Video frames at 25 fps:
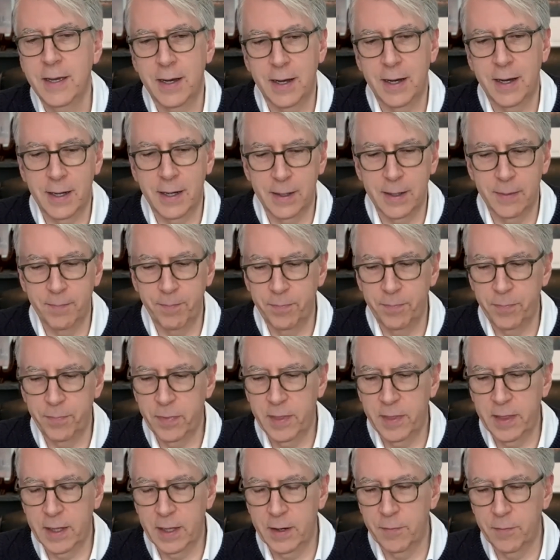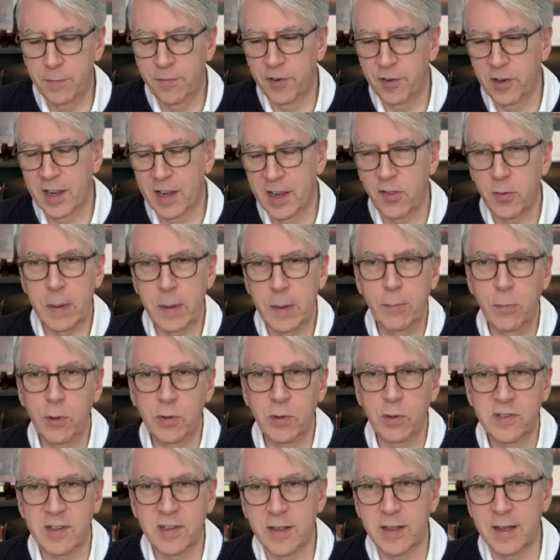um, that philanthropy
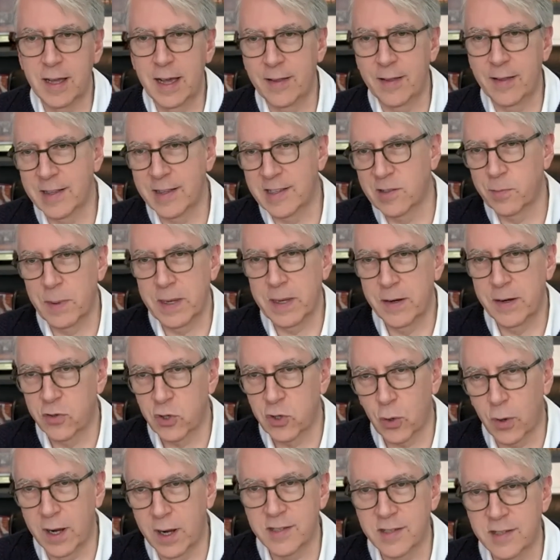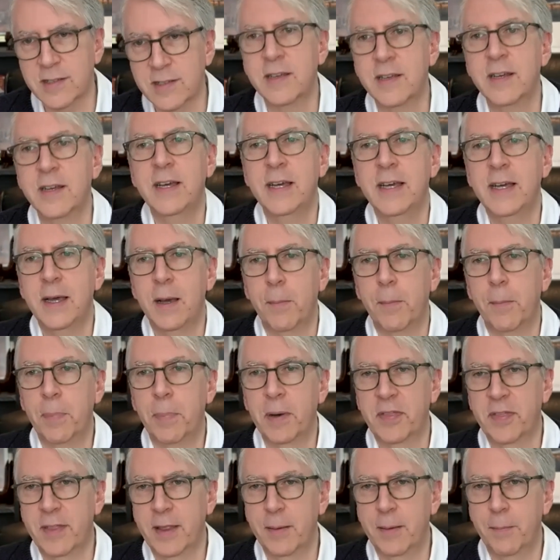moves at the speed of trust,
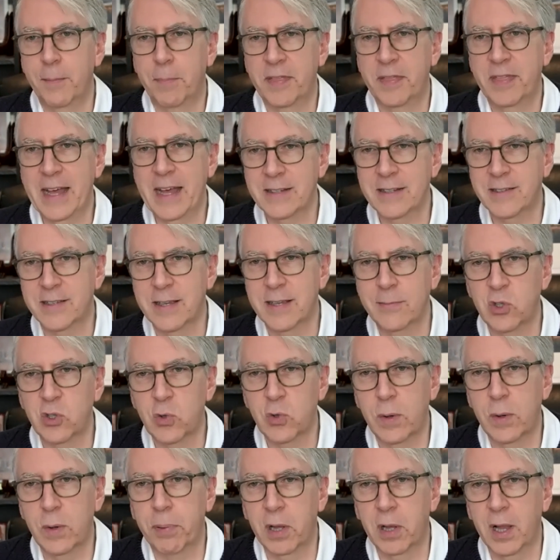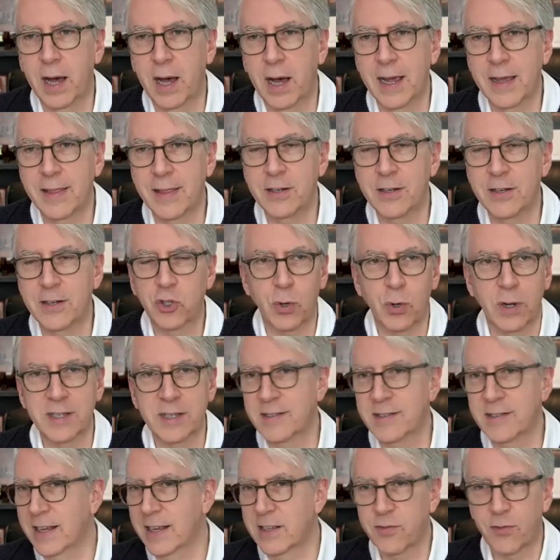but but that seems to imply that
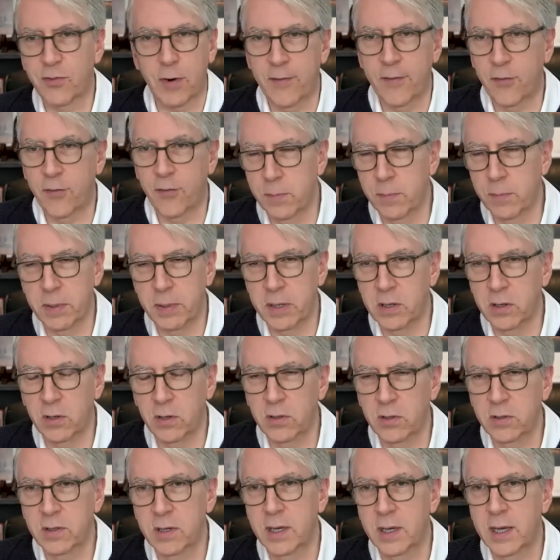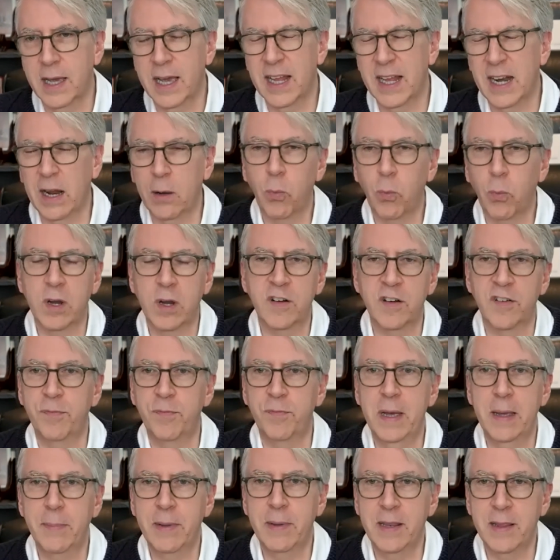trust takes forever to build, and I wonder if
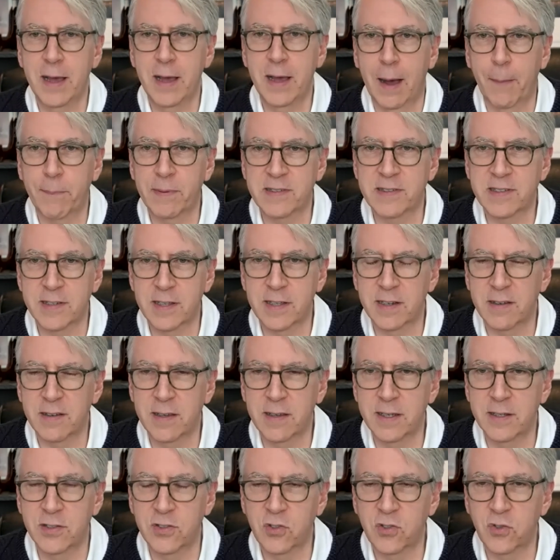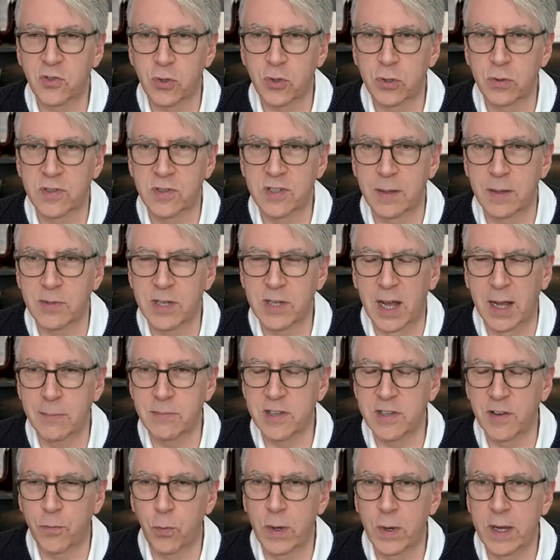maybe the opposite is true sometimes.
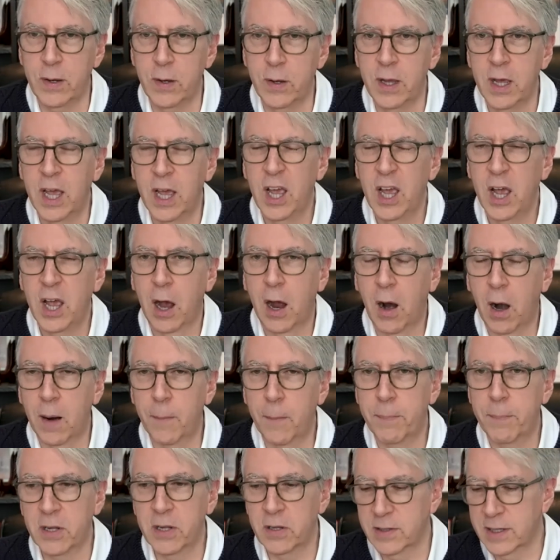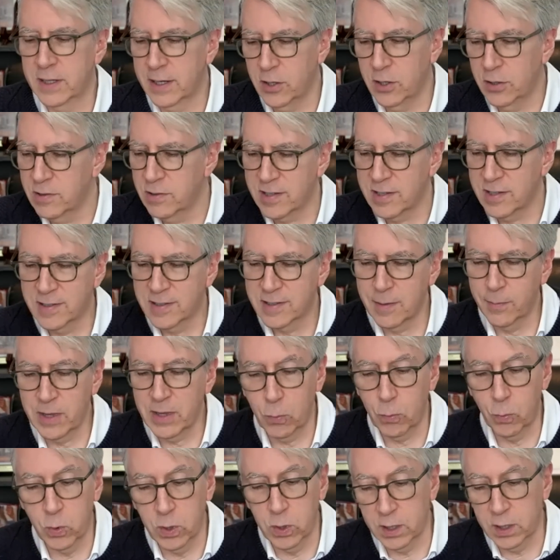If we our building. You said
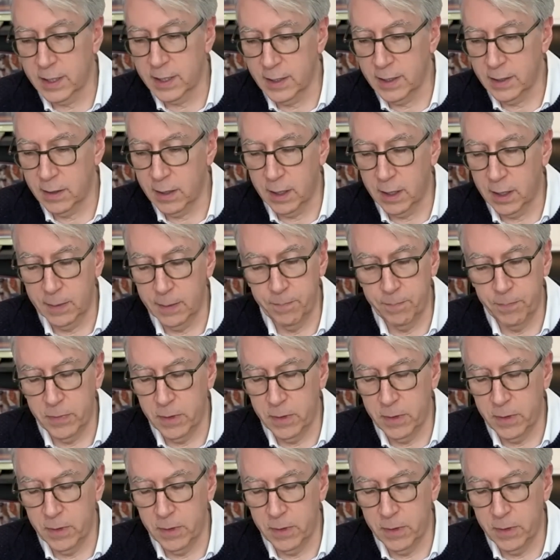something really uh,